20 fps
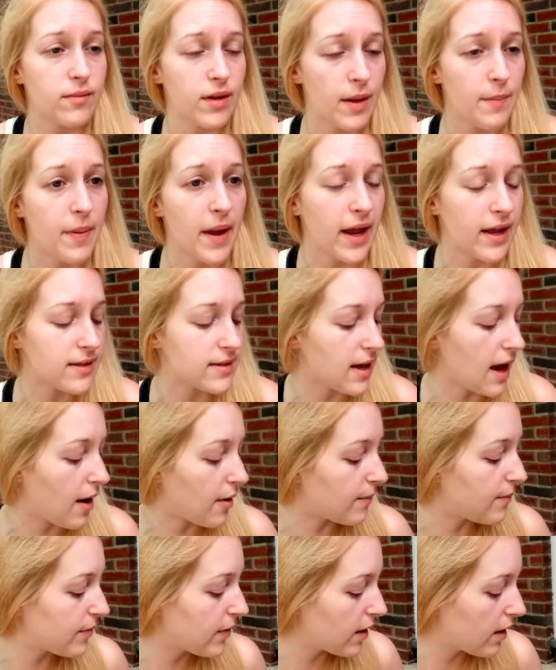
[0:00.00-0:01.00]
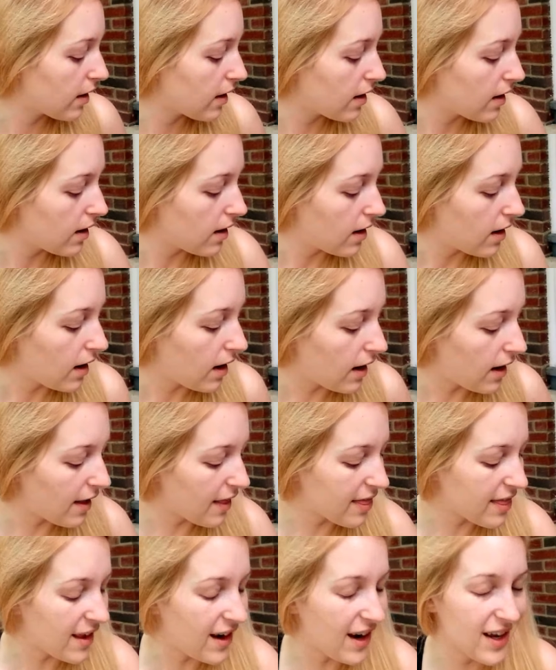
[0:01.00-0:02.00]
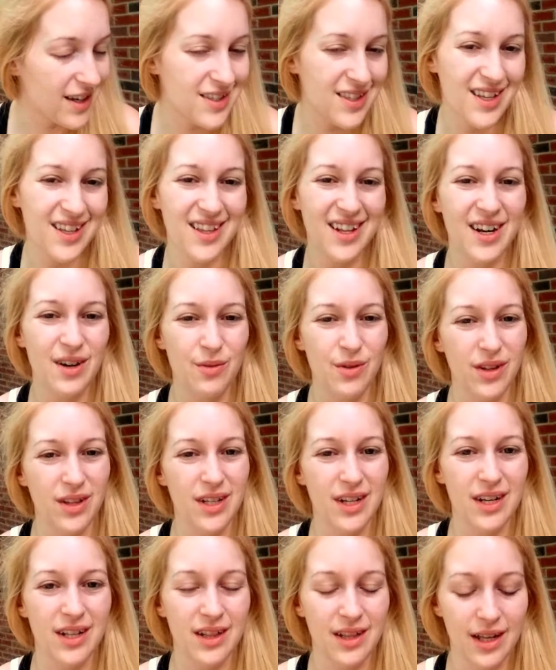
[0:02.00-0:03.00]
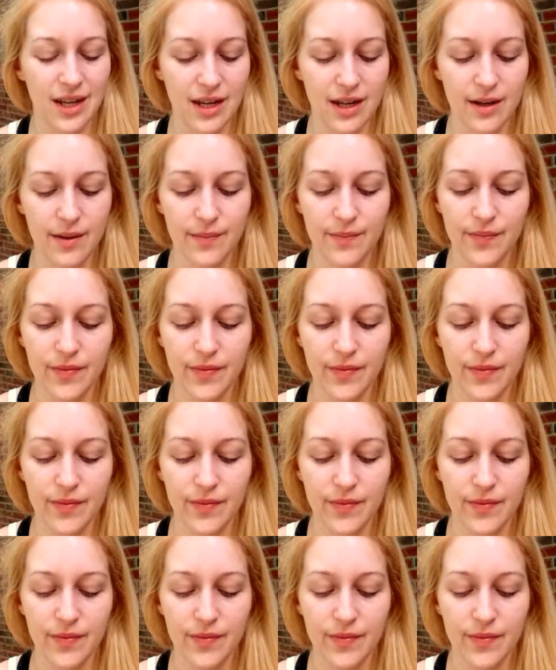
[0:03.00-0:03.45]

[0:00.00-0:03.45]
it pans out. The next thing that I really didn't like,